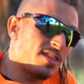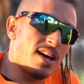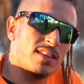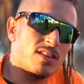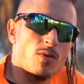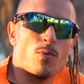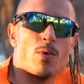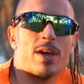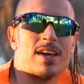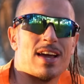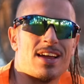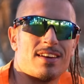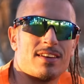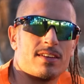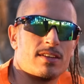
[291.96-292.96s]
that we
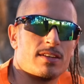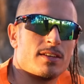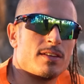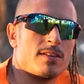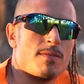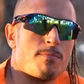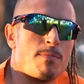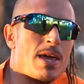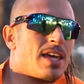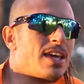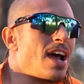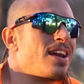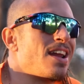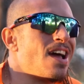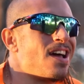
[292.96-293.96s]
can make
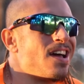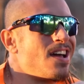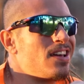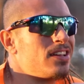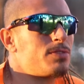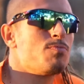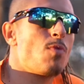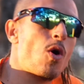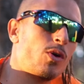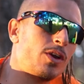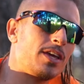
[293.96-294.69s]
a small